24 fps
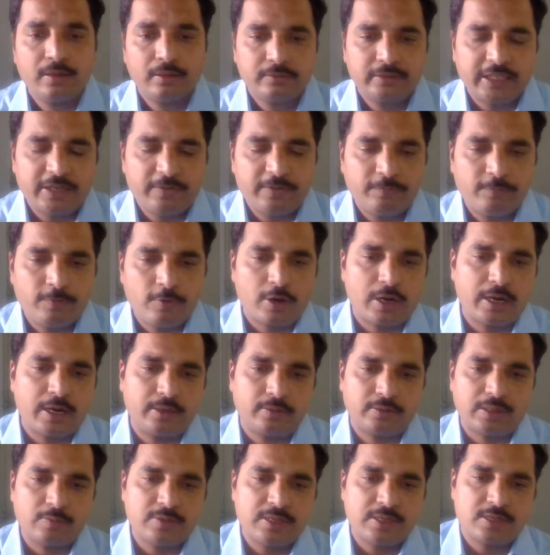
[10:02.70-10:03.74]
then
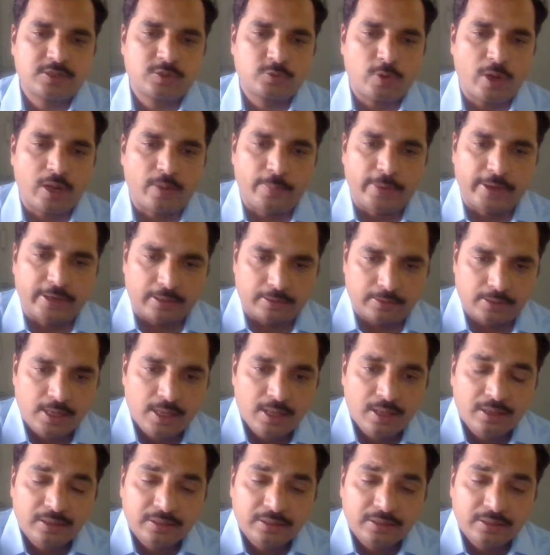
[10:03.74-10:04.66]
4,000 square meter.